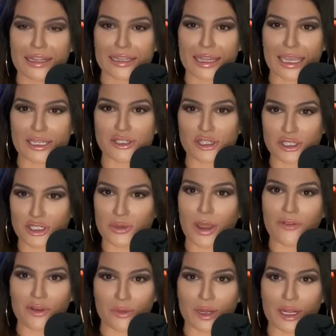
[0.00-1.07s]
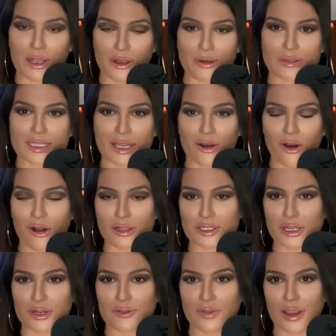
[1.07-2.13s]
Like, just so everybody knows, I called
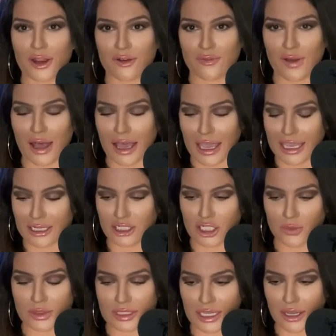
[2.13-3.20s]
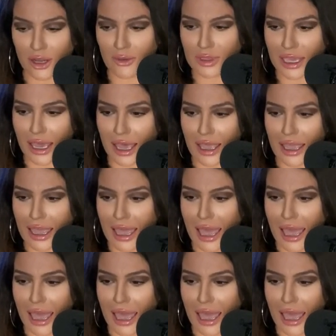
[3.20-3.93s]
her to verify, and she was like, oh, yeah.